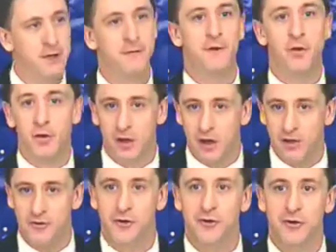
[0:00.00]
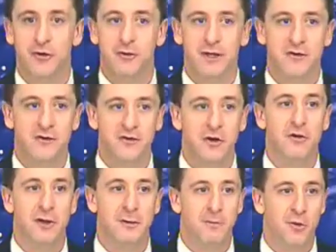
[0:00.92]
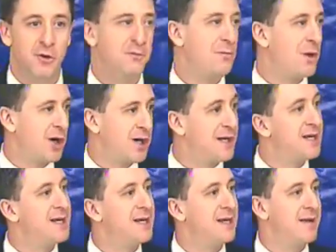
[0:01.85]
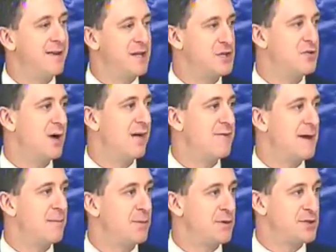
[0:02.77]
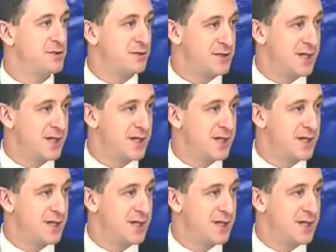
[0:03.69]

Phone calls are certainly still an important part, and they do have that personal